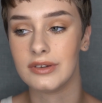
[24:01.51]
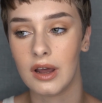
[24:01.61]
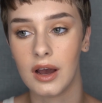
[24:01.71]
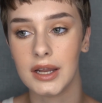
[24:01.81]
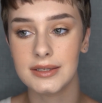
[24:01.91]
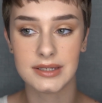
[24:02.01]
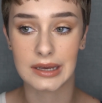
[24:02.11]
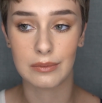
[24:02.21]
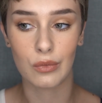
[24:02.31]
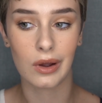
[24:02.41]
not,
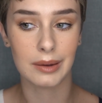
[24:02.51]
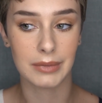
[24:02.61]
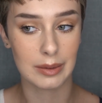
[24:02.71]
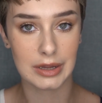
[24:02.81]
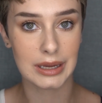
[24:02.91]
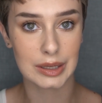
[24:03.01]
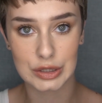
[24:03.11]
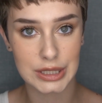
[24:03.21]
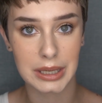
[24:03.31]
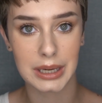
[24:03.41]
somewhat maybe
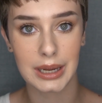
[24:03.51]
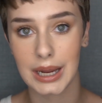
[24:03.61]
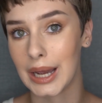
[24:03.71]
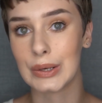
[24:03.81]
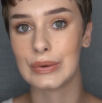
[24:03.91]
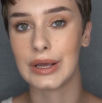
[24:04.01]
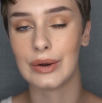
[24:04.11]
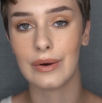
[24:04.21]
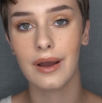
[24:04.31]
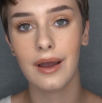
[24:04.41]
entertaining. I don't
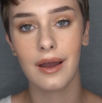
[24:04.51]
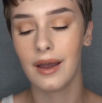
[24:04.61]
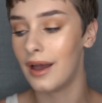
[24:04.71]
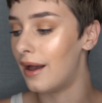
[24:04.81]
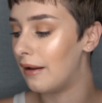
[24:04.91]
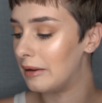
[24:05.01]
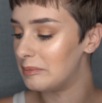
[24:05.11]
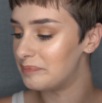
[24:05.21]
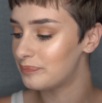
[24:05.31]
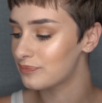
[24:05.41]
know.
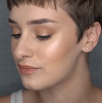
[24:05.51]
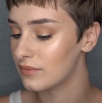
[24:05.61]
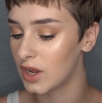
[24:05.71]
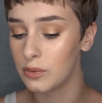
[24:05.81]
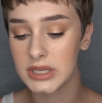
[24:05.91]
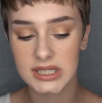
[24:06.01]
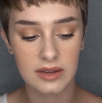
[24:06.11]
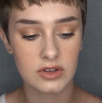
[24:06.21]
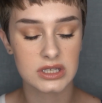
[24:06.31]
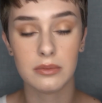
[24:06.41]
I hope this
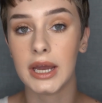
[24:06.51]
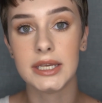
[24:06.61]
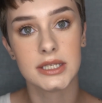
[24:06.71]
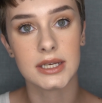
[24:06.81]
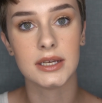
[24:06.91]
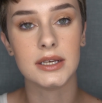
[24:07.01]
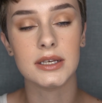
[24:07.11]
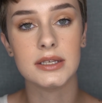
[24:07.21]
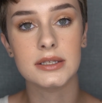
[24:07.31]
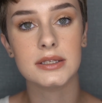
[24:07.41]
gave you some
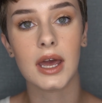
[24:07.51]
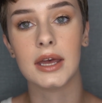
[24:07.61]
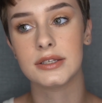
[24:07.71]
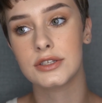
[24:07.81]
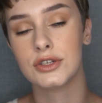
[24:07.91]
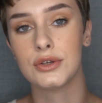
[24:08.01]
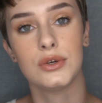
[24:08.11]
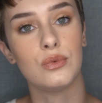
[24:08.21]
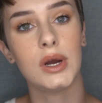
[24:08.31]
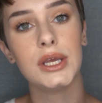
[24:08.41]
ideas as
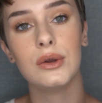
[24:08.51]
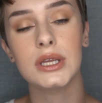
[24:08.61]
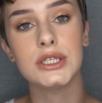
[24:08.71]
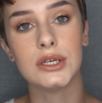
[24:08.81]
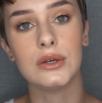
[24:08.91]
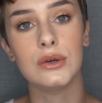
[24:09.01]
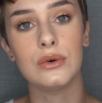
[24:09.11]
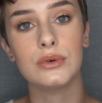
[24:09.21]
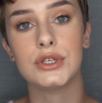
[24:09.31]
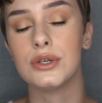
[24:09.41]
to what you can
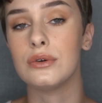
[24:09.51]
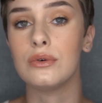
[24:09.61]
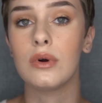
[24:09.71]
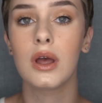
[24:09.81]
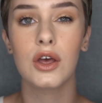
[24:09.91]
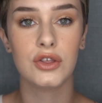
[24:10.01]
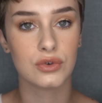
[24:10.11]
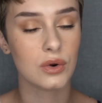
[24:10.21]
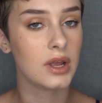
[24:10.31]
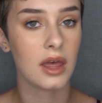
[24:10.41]
do to
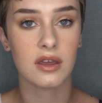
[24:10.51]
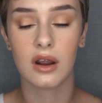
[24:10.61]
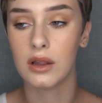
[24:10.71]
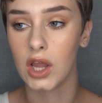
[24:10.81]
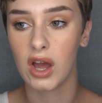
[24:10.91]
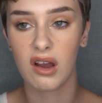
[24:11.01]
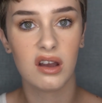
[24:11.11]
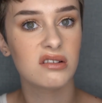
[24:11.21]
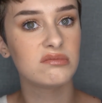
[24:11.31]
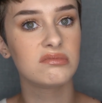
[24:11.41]
throw together a look.
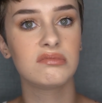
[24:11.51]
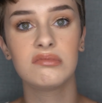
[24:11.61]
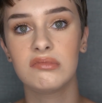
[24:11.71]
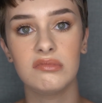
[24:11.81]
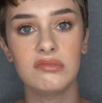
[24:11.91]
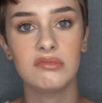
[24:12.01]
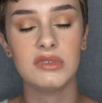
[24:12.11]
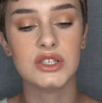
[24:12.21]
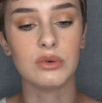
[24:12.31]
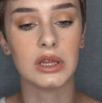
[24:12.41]

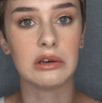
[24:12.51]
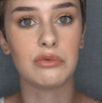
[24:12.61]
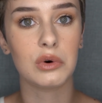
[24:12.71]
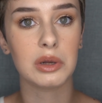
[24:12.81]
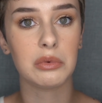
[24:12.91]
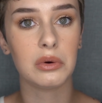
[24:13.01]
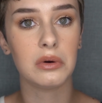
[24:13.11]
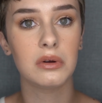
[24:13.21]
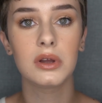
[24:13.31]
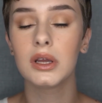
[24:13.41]
It's really affordable,